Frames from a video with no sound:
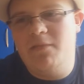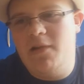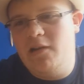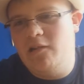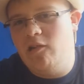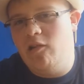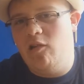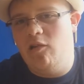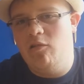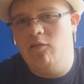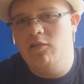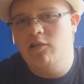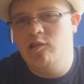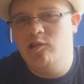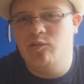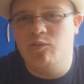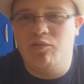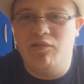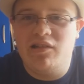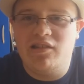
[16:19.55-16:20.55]
I don't know,
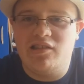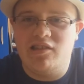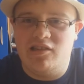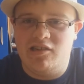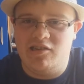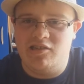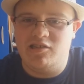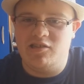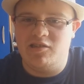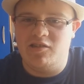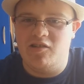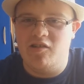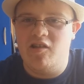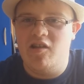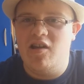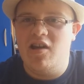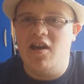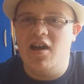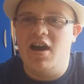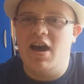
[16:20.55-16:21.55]
he's British.
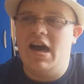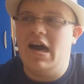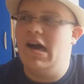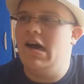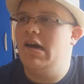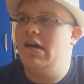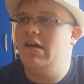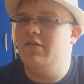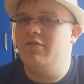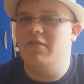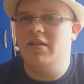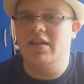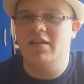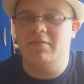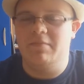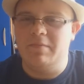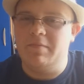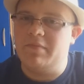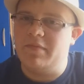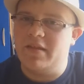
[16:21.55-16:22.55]

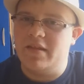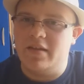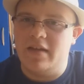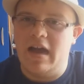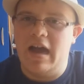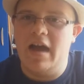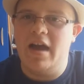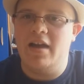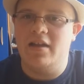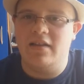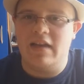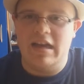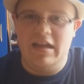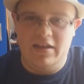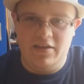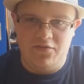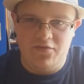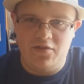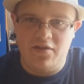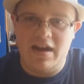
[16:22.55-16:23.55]

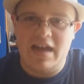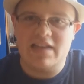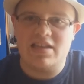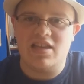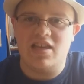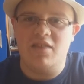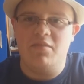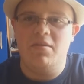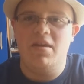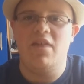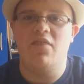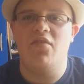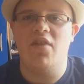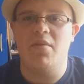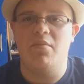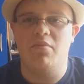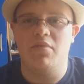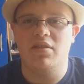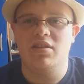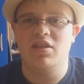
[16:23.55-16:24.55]
If you're asking me if
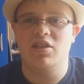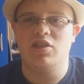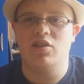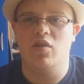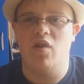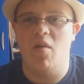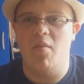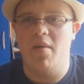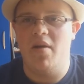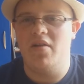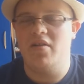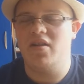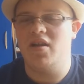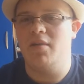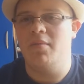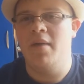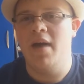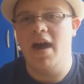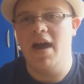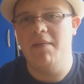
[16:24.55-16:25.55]
I'm British or
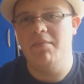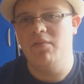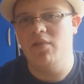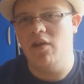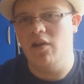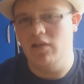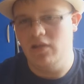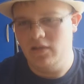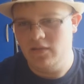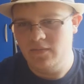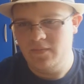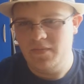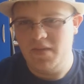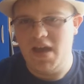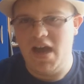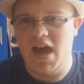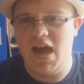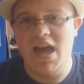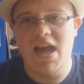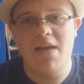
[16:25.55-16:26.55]
American, I'm none.
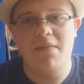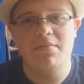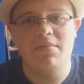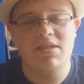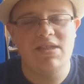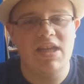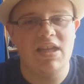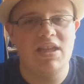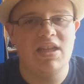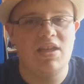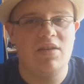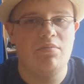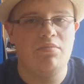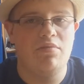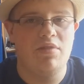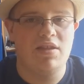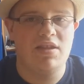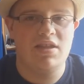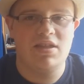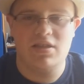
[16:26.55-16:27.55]
I am studying
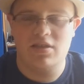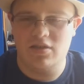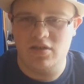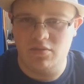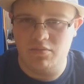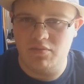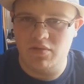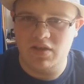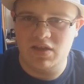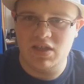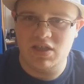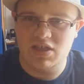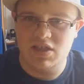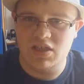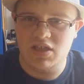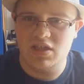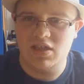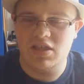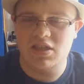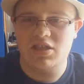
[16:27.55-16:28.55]
the British
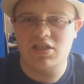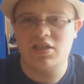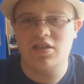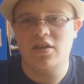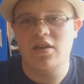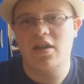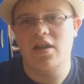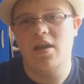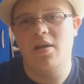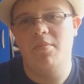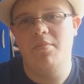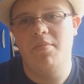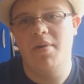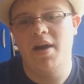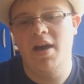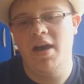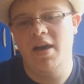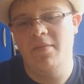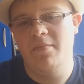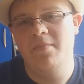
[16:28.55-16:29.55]
English,
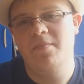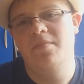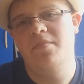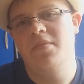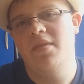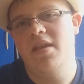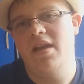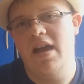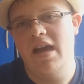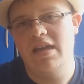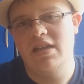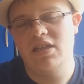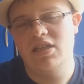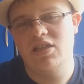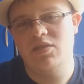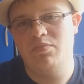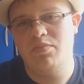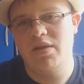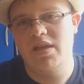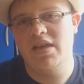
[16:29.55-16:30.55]
but I
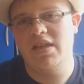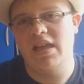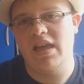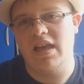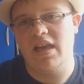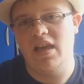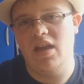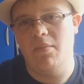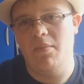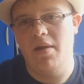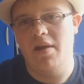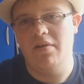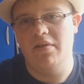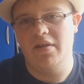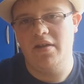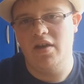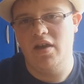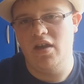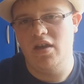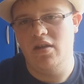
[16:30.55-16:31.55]
just speak like an
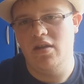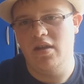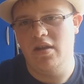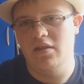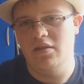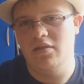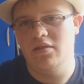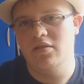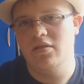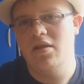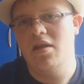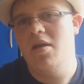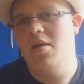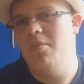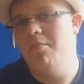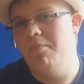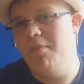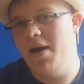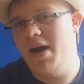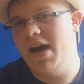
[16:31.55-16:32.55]
American,
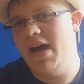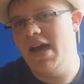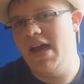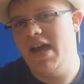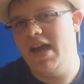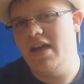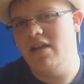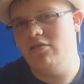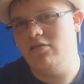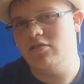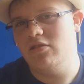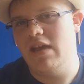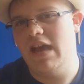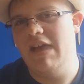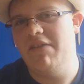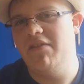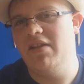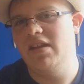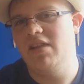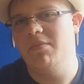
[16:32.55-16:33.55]
but I also
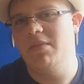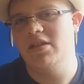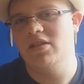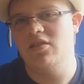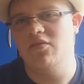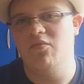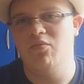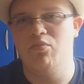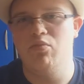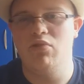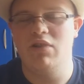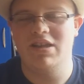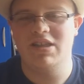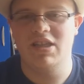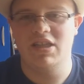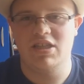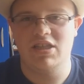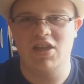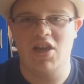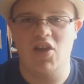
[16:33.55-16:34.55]
have elements of
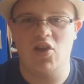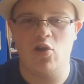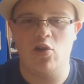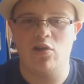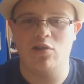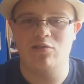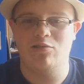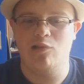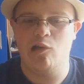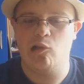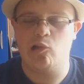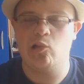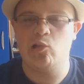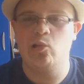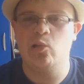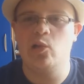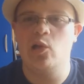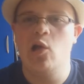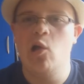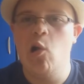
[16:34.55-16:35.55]
British. Like
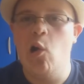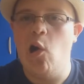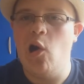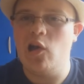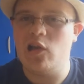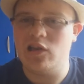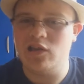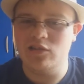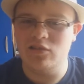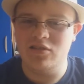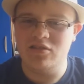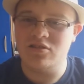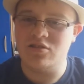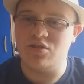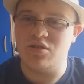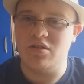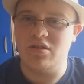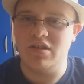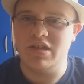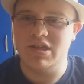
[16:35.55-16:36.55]
I can
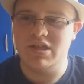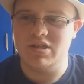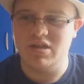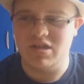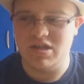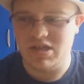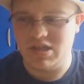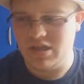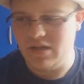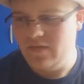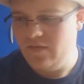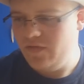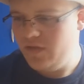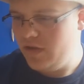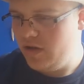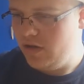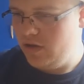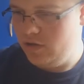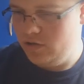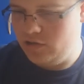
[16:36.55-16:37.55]
literally
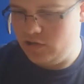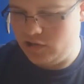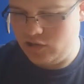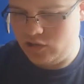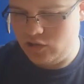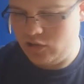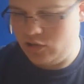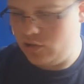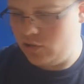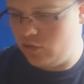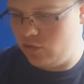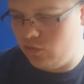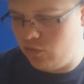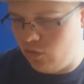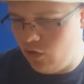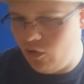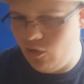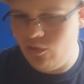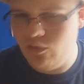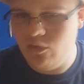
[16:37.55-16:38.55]
just
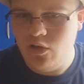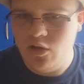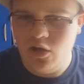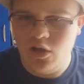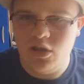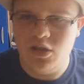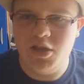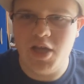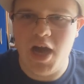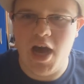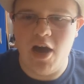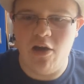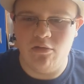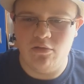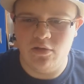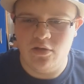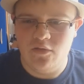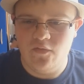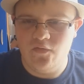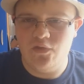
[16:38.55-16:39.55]
scroll
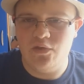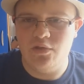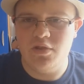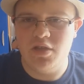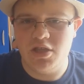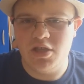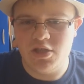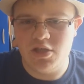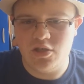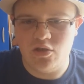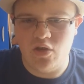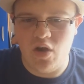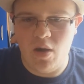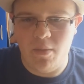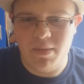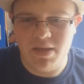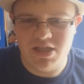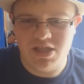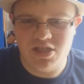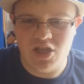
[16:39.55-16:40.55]
down to this
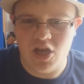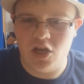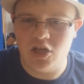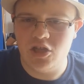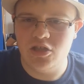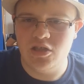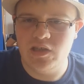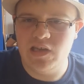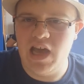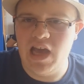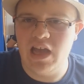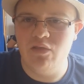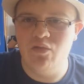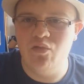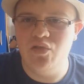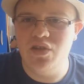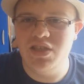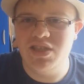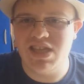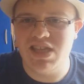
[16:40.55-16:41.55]
comment section and
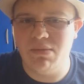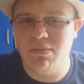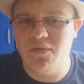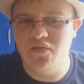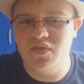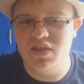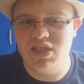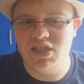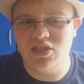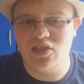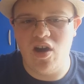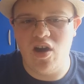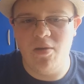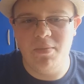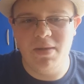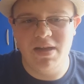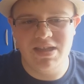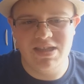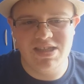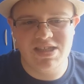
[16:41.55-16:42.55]
read some of these
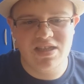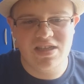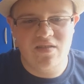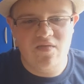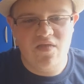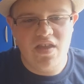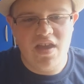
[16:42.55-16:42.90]
comments.